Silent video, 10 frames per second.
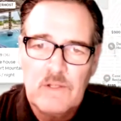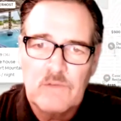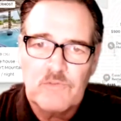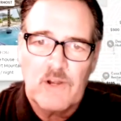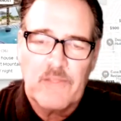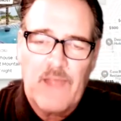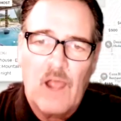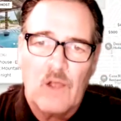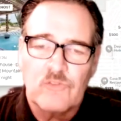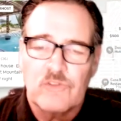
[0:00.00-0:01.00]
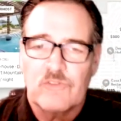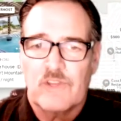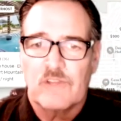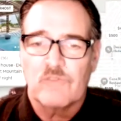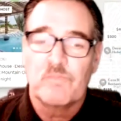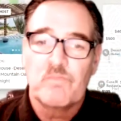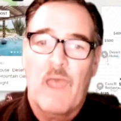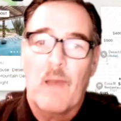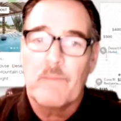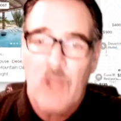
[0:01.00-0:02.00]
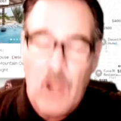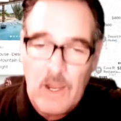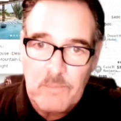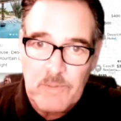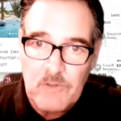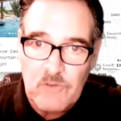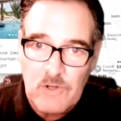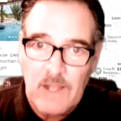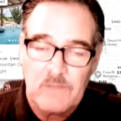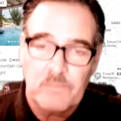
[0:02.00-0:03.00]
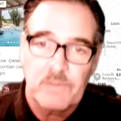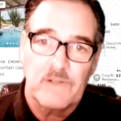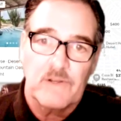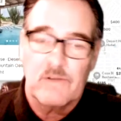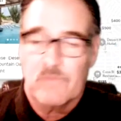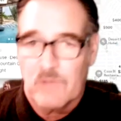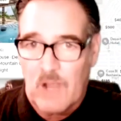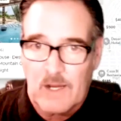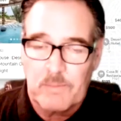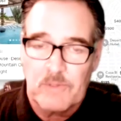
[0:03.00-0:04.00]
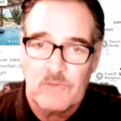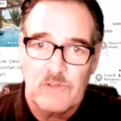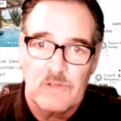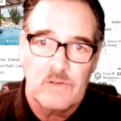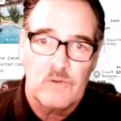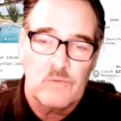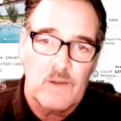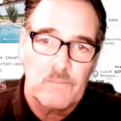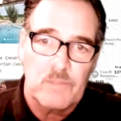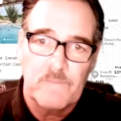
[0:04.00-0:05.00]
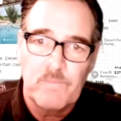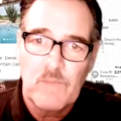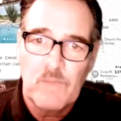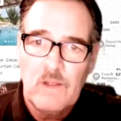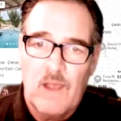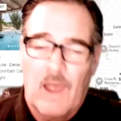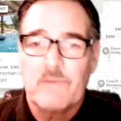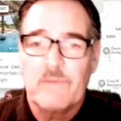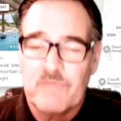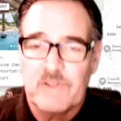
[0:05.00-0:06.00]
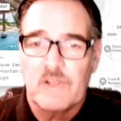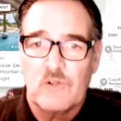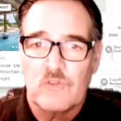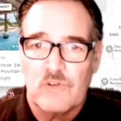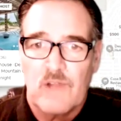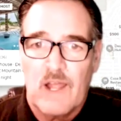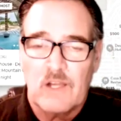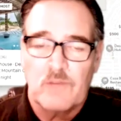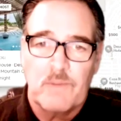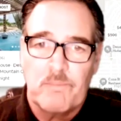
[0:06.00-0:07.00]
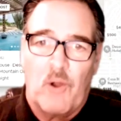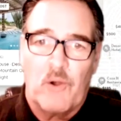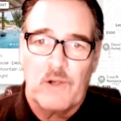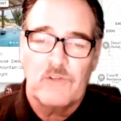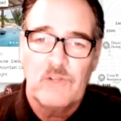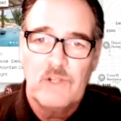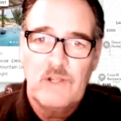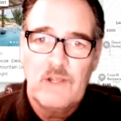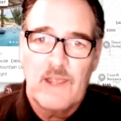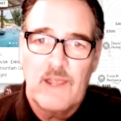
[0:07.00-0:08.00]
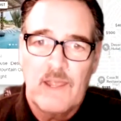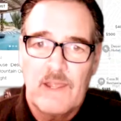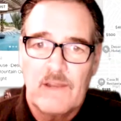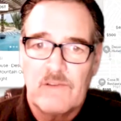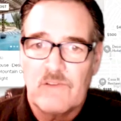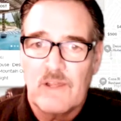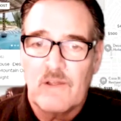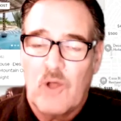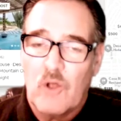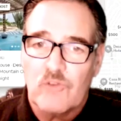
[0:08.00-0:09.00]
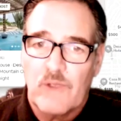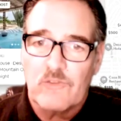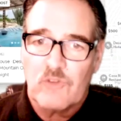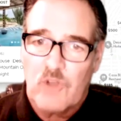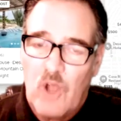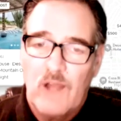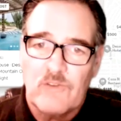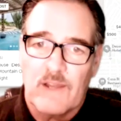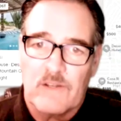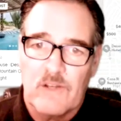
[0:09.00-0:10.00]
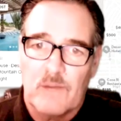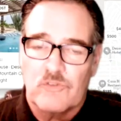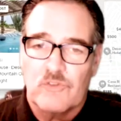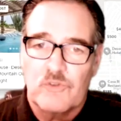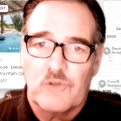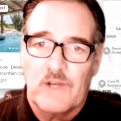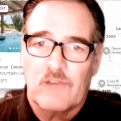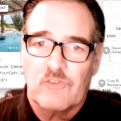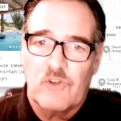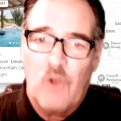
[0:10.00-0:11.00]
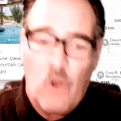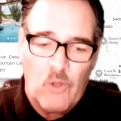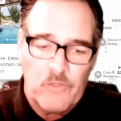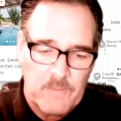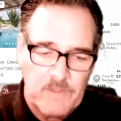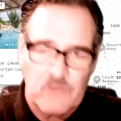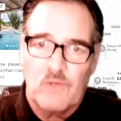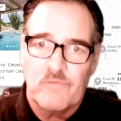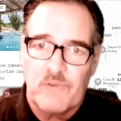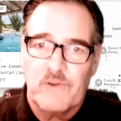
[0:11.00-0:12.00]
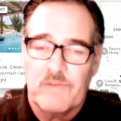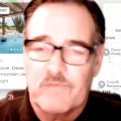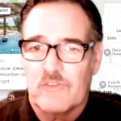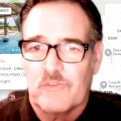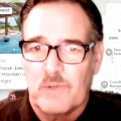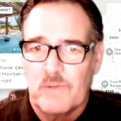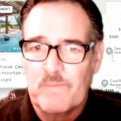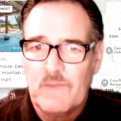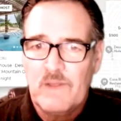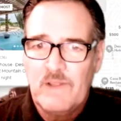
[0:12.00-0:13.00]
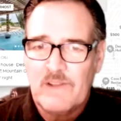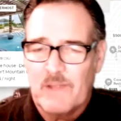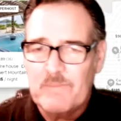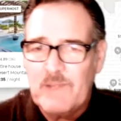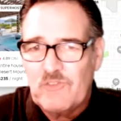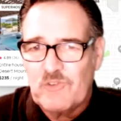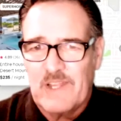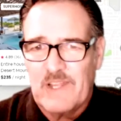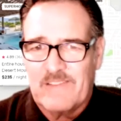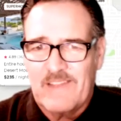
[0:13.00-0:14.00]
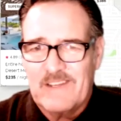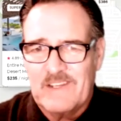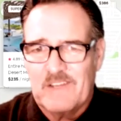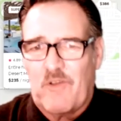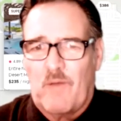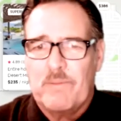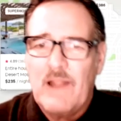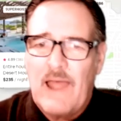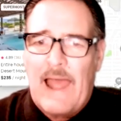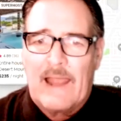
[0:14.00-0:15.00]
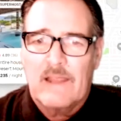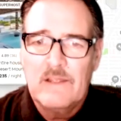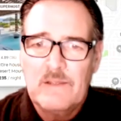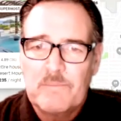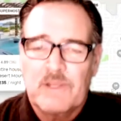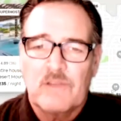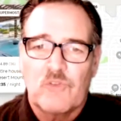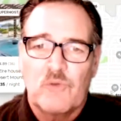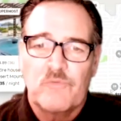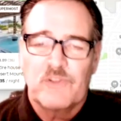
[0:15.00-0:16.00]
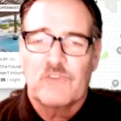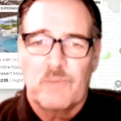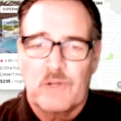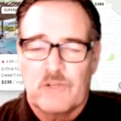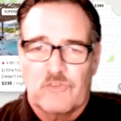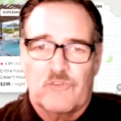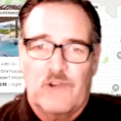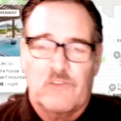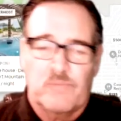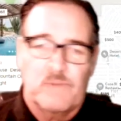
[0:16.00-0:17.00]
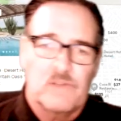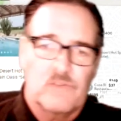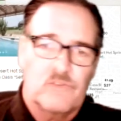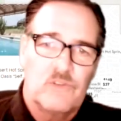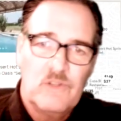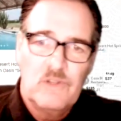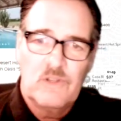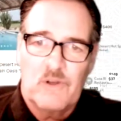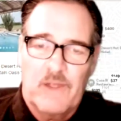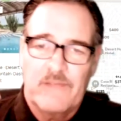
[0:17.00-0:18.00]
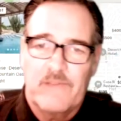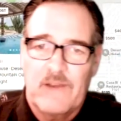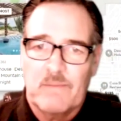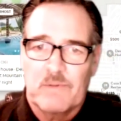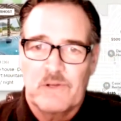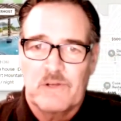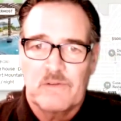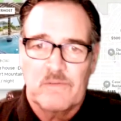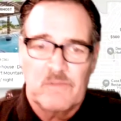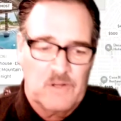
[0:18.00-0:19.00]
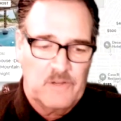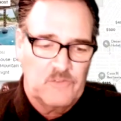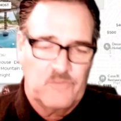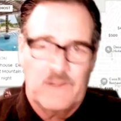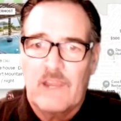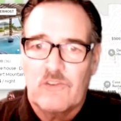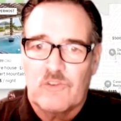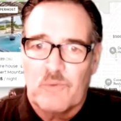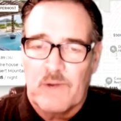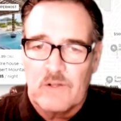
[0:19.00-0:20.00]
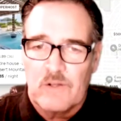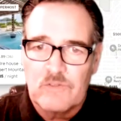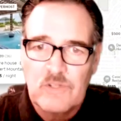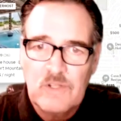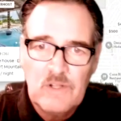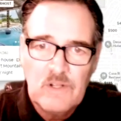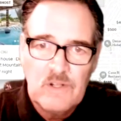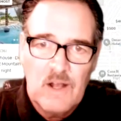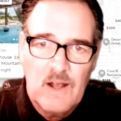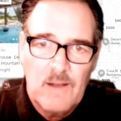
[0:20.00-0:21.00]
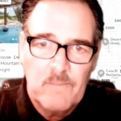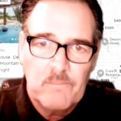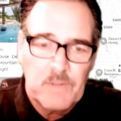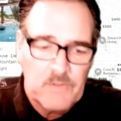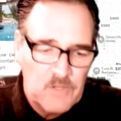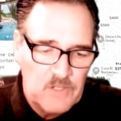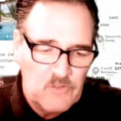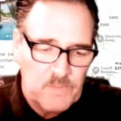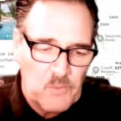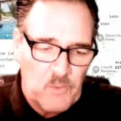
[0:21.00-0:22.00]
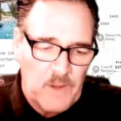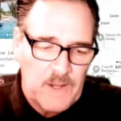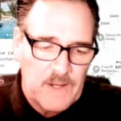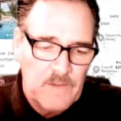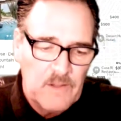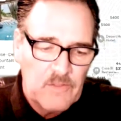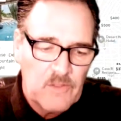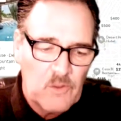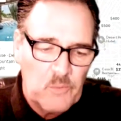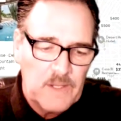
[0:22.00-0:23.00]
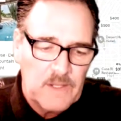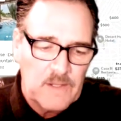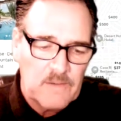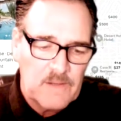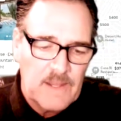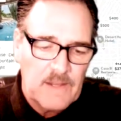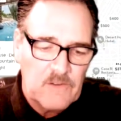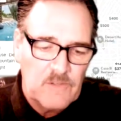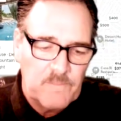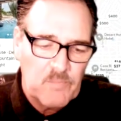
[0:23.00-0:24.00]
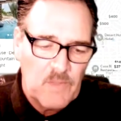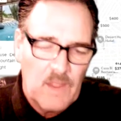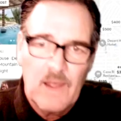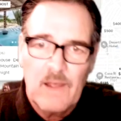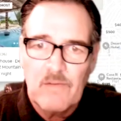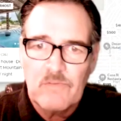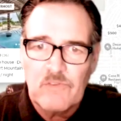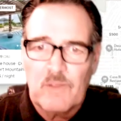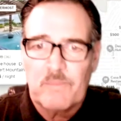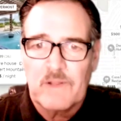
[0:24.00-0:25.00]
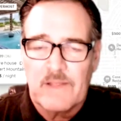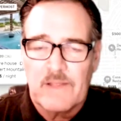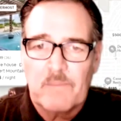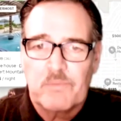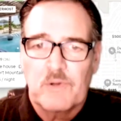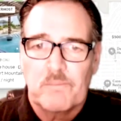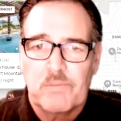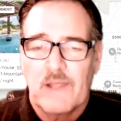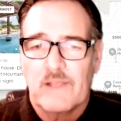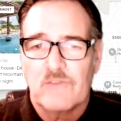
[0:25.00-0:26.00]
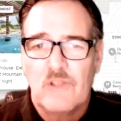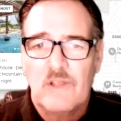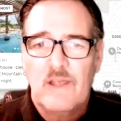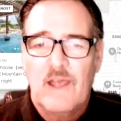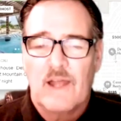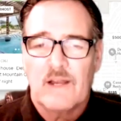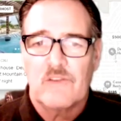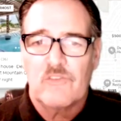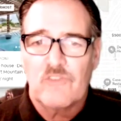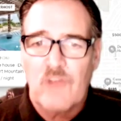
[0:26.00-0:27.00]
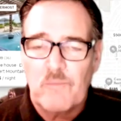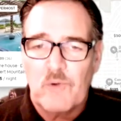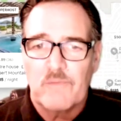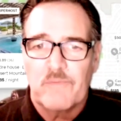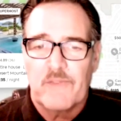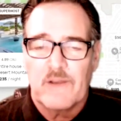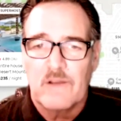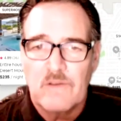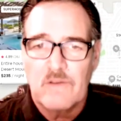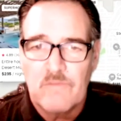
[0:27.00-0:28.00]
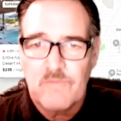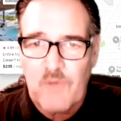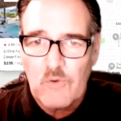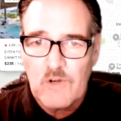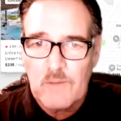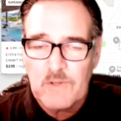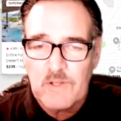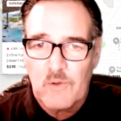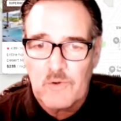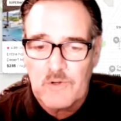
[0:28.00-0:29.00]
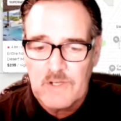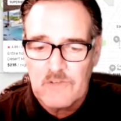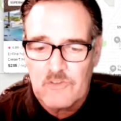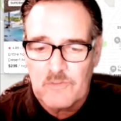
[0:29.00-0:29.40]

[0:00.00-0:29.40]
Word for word: front of the house. It says how many occupants are allowed to be there, the occupancy number, how many vehicles are allowed to be parked, and uh, also has a contact number so you can actually call them, and it's all very visible. Now, I'm not sure I like the idea of a plaque being so visible because it strikes me as you know hey in the neighborhood you look at all these vacation rentals um, but there needs to be a way that we can get uh, something like that put in place and i think somewhere that a phone number of the owner needs to